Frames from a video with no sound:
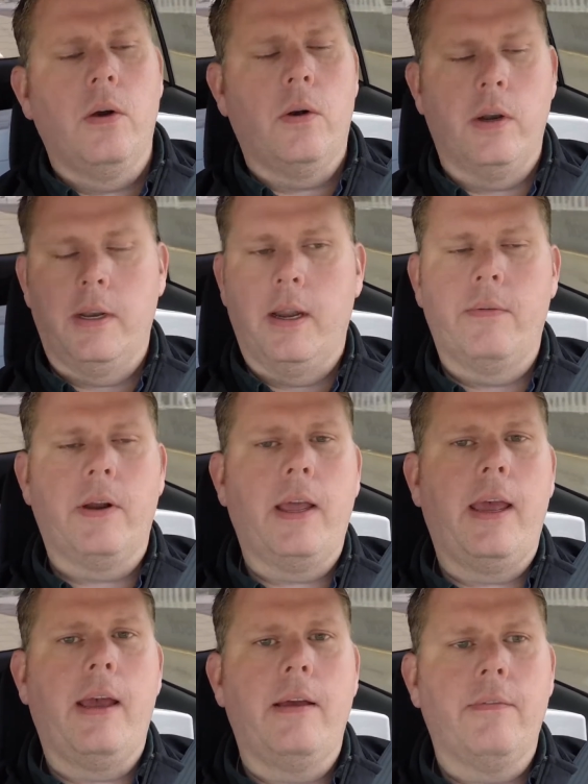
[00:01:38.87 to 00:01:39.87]
or never to
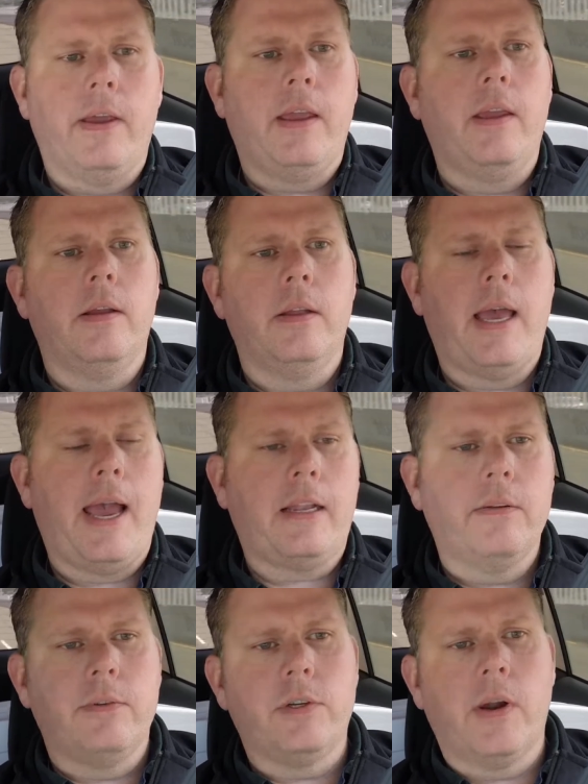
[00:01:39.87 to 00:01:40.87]
have a
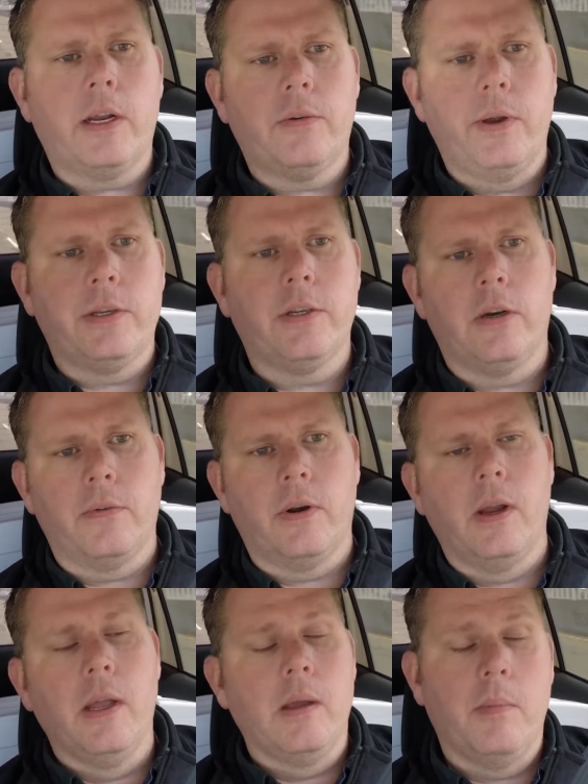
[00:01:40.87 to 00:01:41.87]
Active Directory
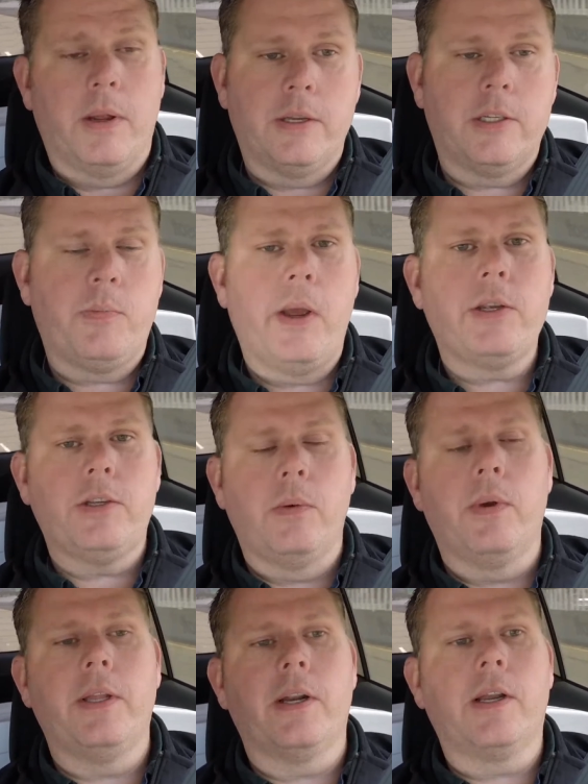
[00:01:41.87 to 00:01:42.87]
server, but especially
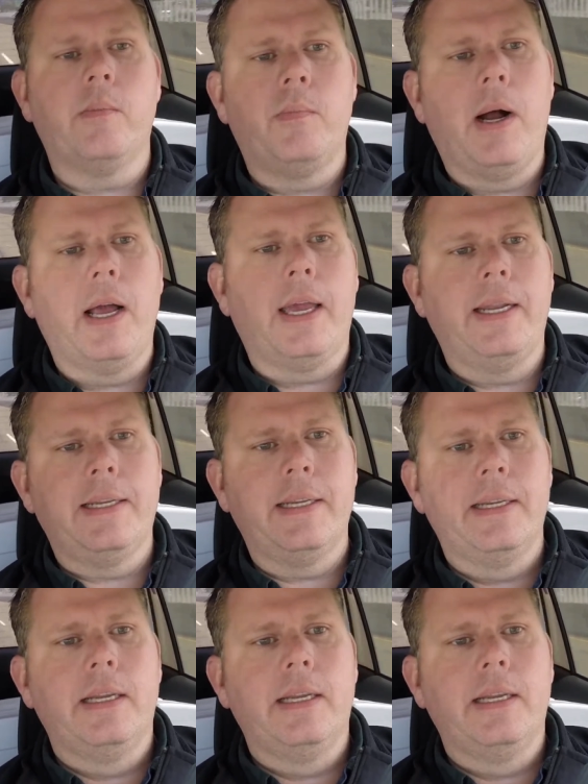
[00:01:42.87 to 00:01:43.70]
when they're combined